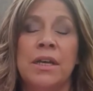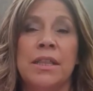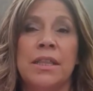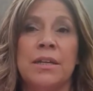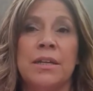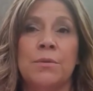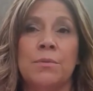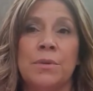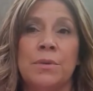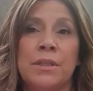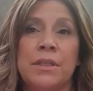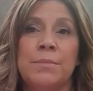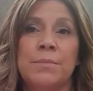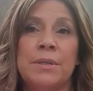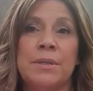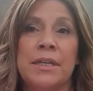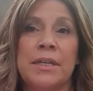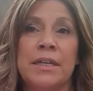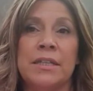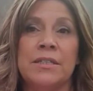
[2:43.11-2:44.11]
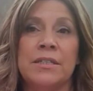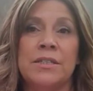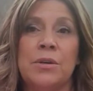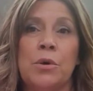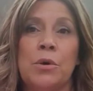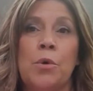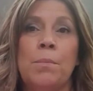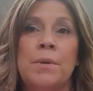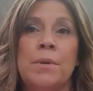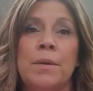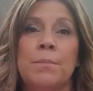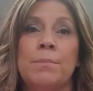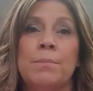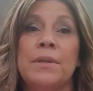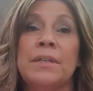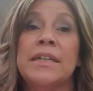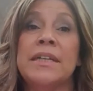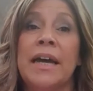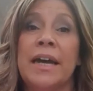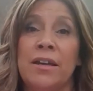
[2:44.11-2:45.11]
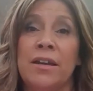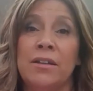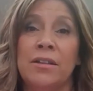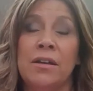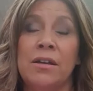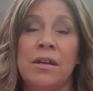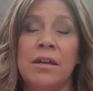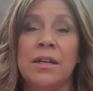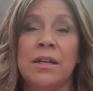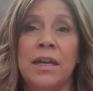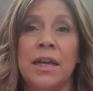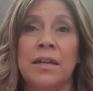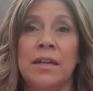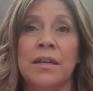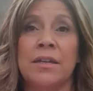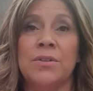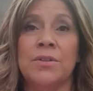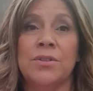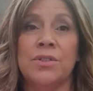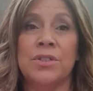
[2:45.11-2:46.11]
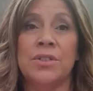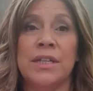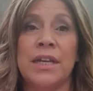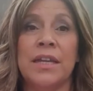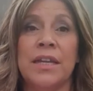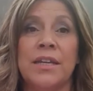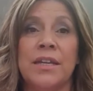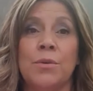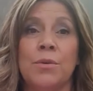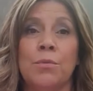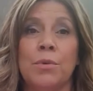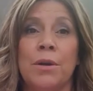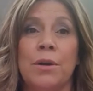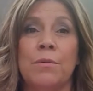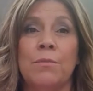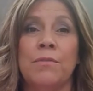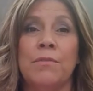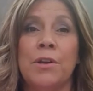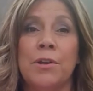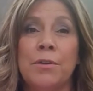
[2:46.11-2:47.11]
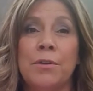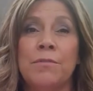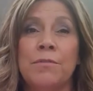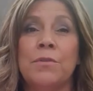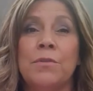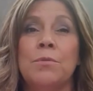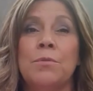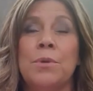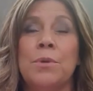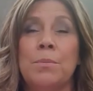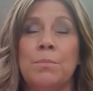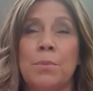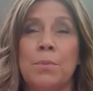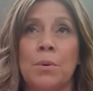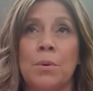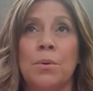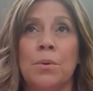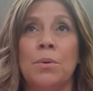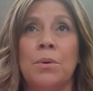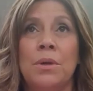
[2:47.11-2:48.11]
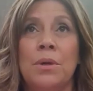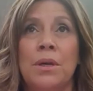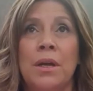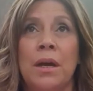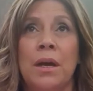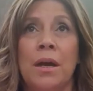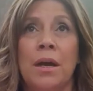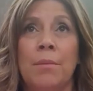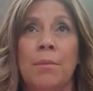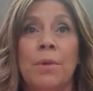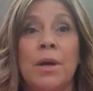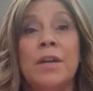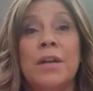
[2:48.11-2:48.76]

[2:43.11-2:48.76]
that it really begins to open up a dialogue and understanding where very few people um,